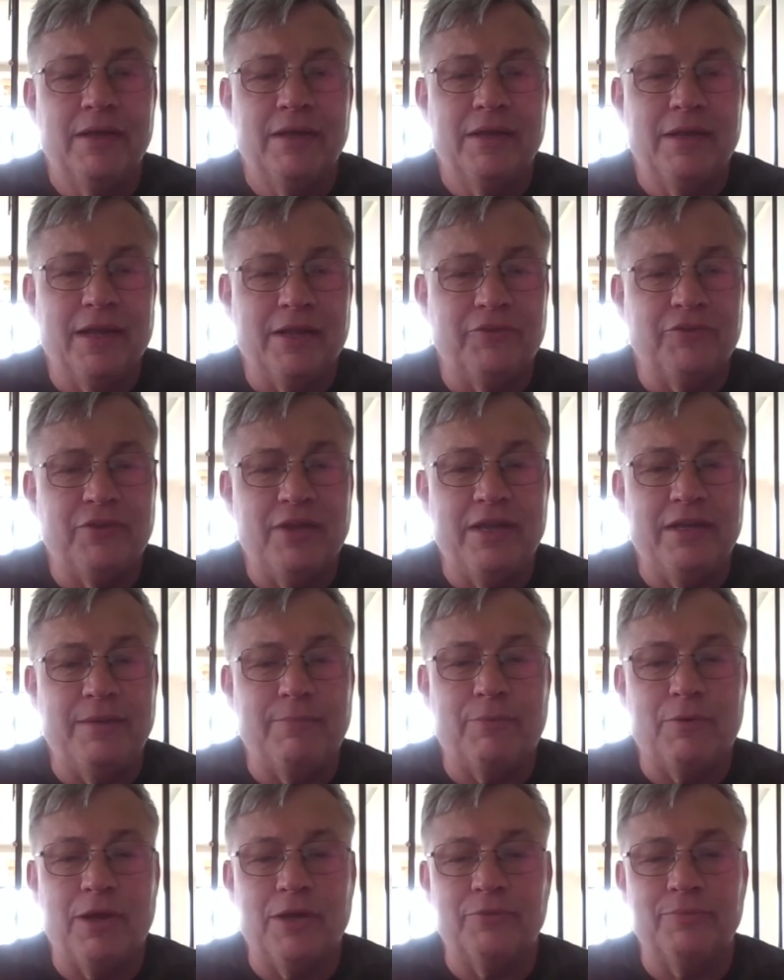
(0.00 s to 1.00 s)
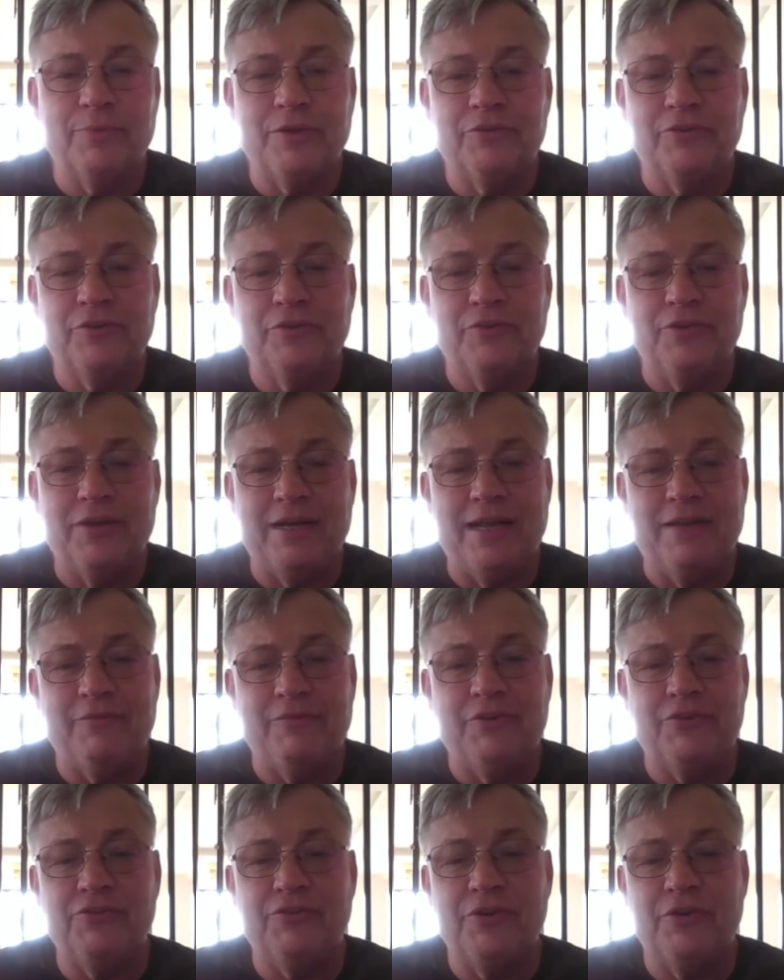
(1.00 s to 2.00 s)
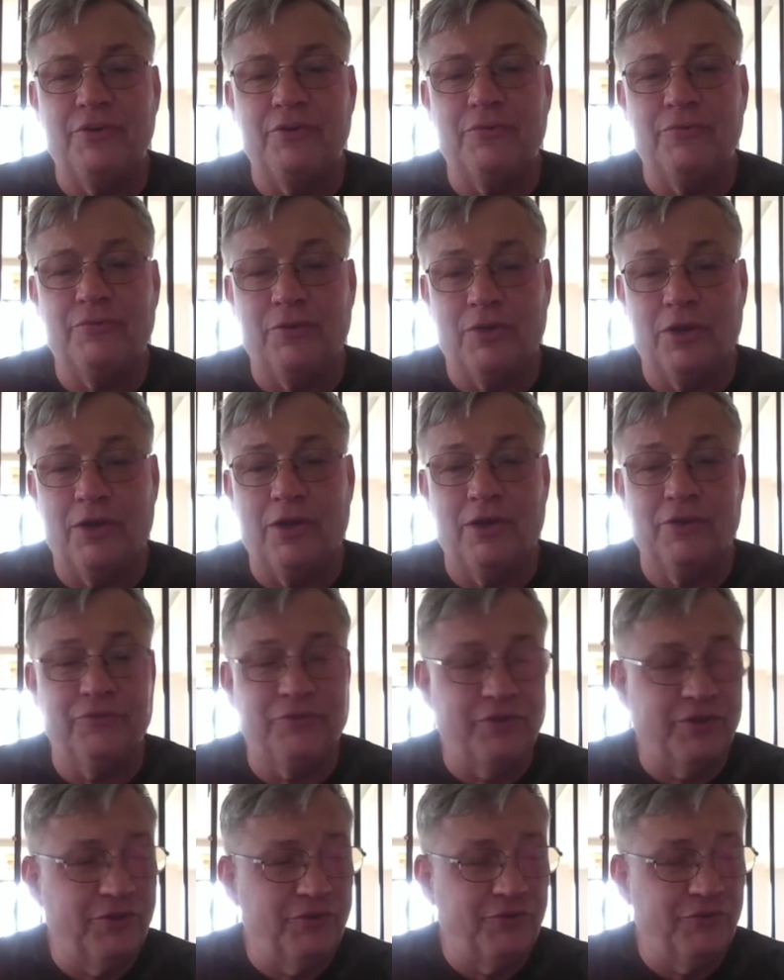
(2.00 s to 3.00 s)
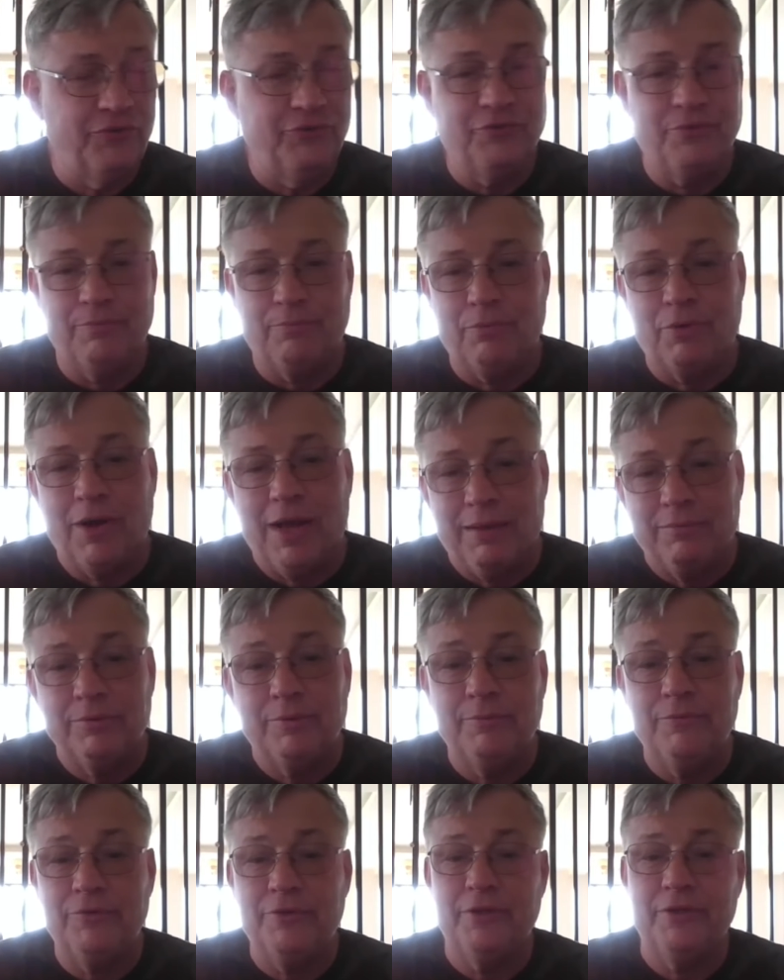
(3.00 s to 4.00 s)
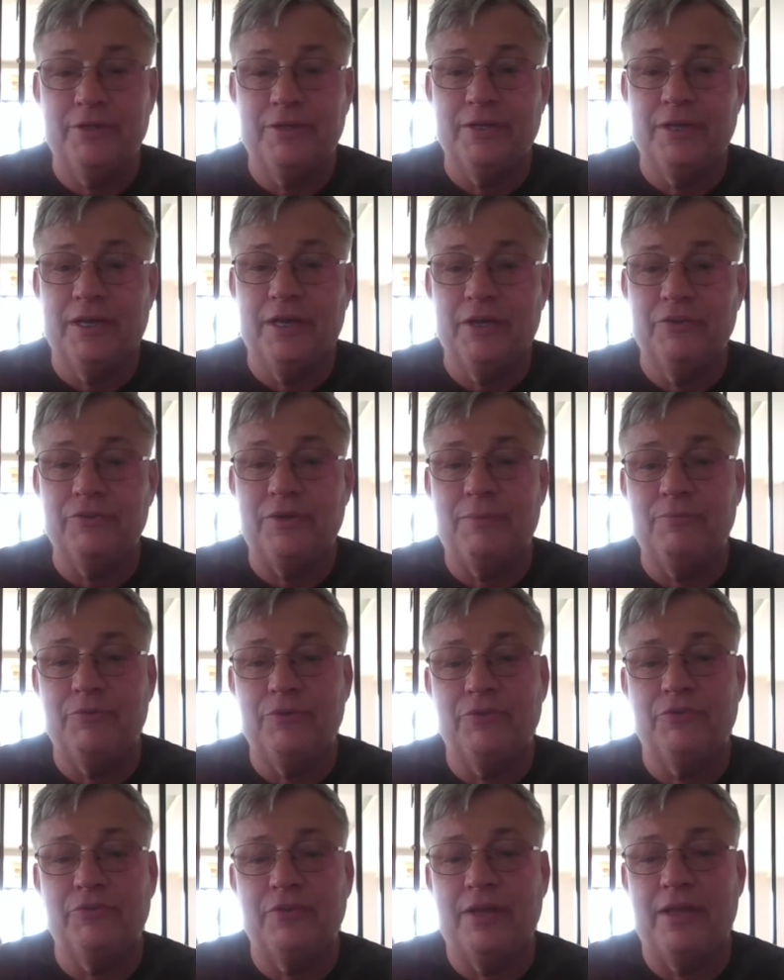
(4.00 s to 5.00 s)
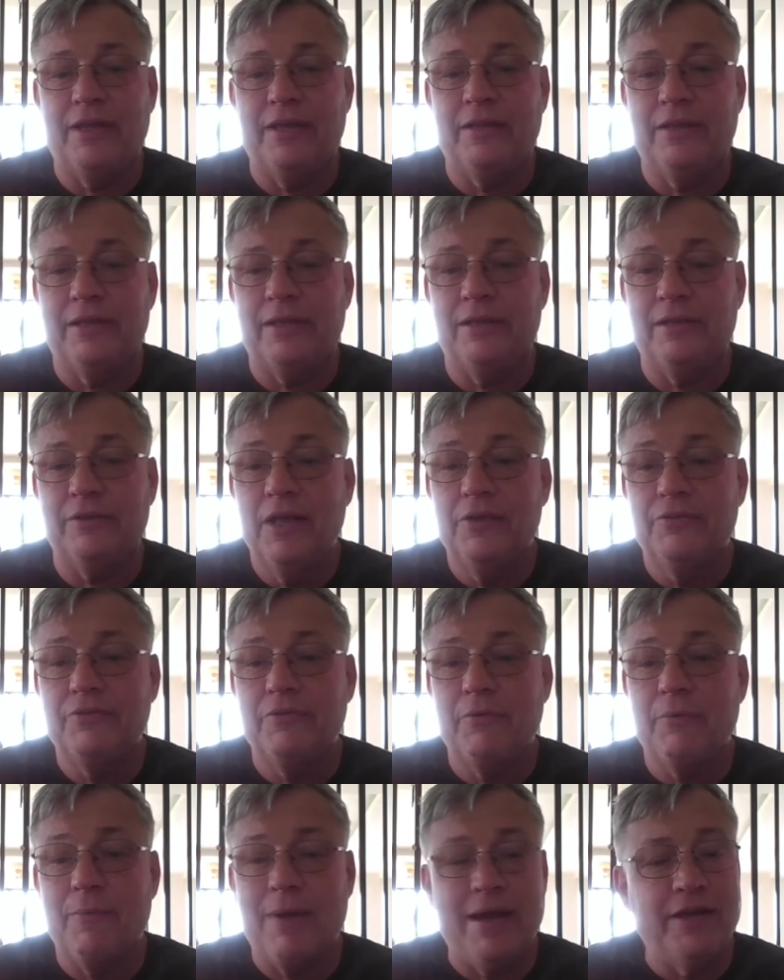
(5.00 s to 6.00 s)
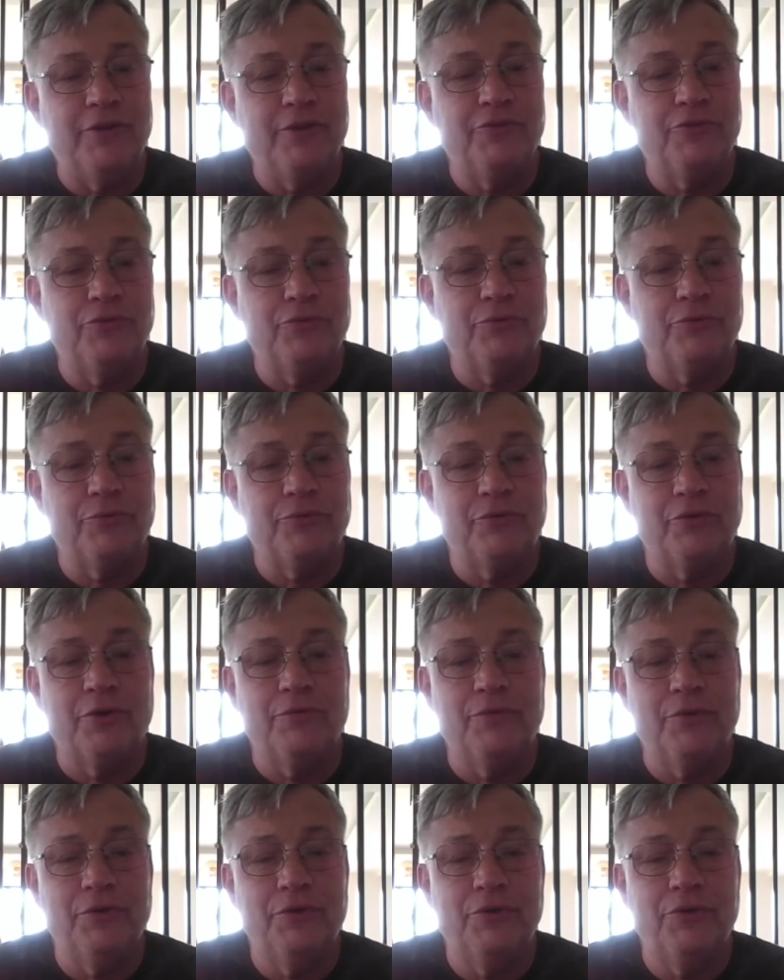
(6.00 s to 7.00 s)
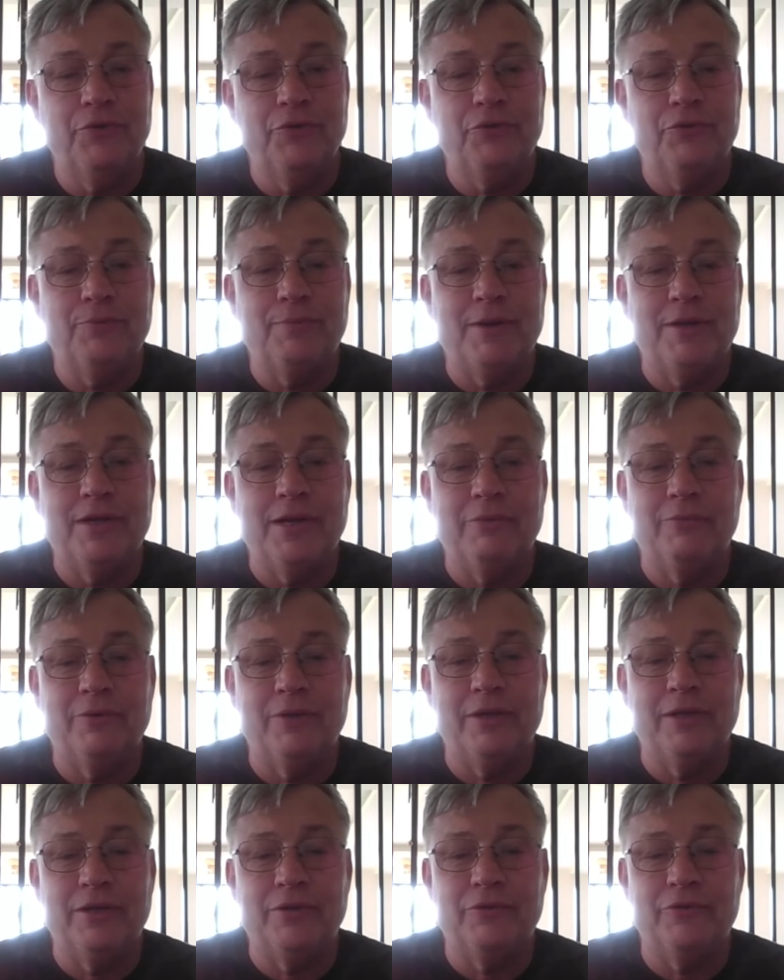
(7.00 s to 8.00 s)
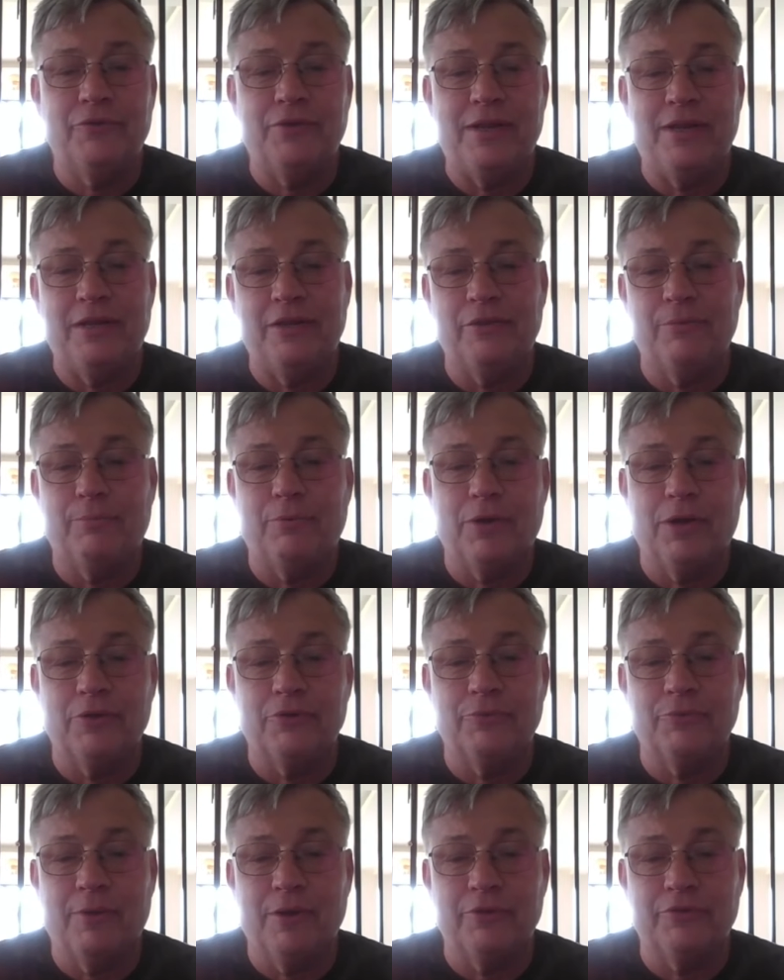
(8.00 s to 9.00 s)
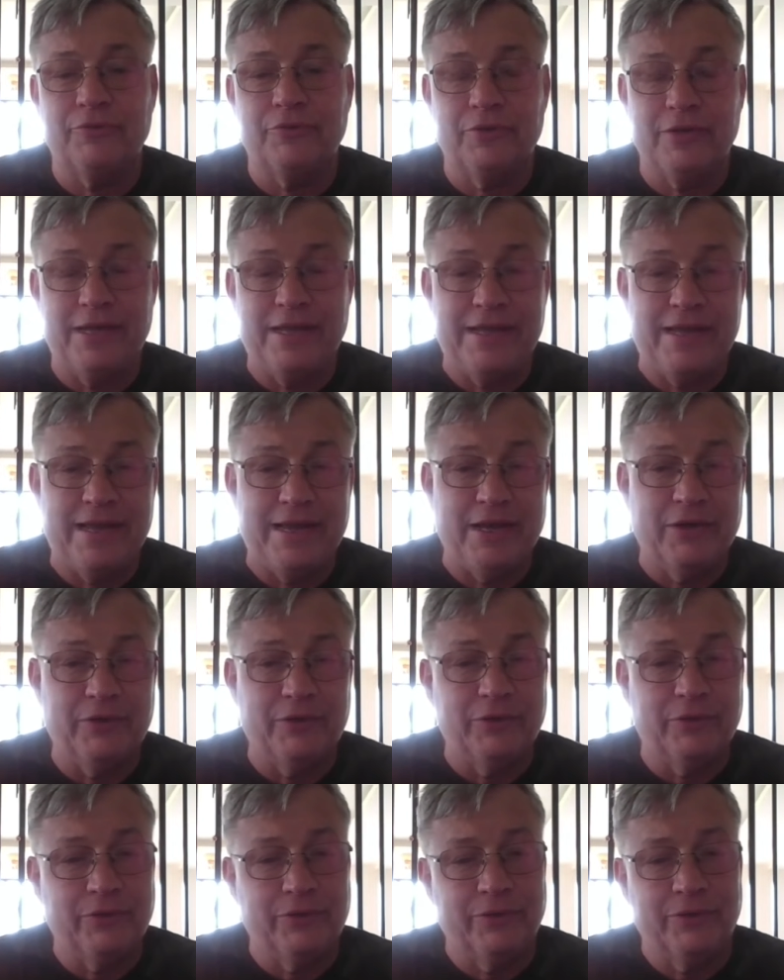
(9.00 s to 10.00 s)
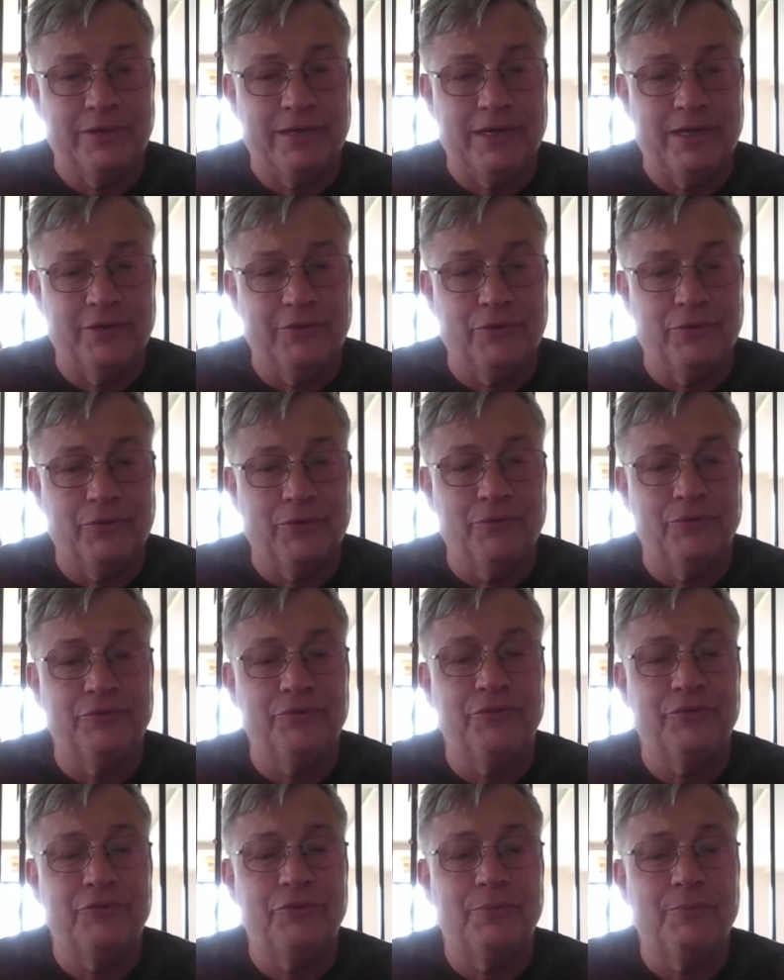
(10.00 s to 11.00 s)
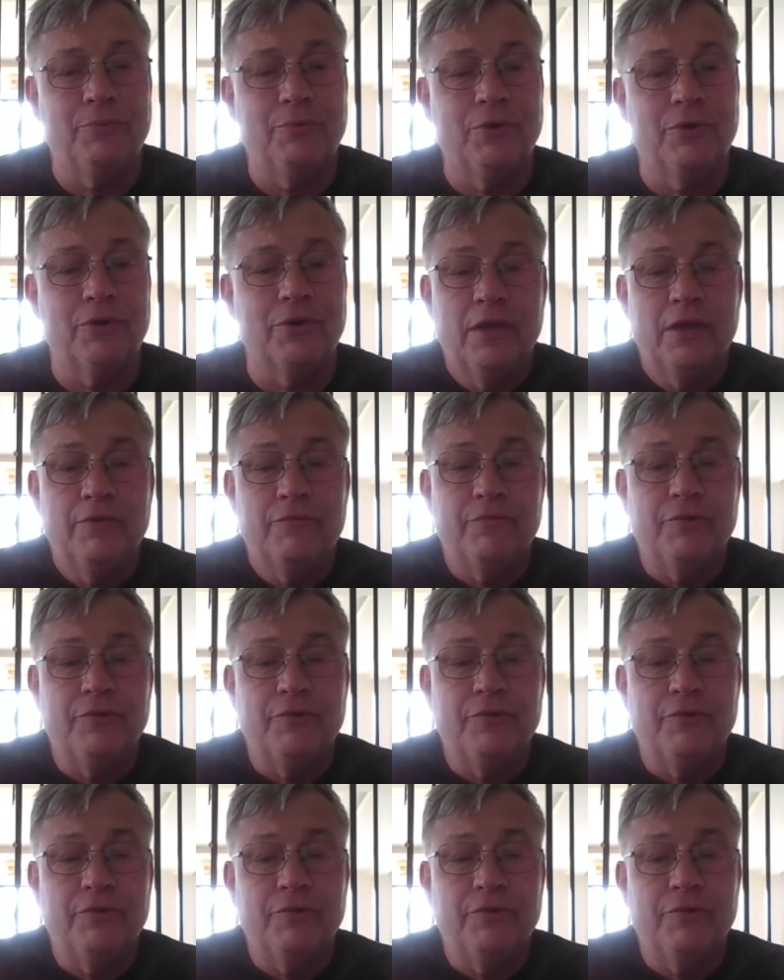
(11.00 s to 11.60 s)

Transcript: Not saying that Proxmox does not have its share of flaws, issues, and problems. It does. I'm just saying that some of my issues were self induced by not really understanding the Proxmox layout or how the whole system worked.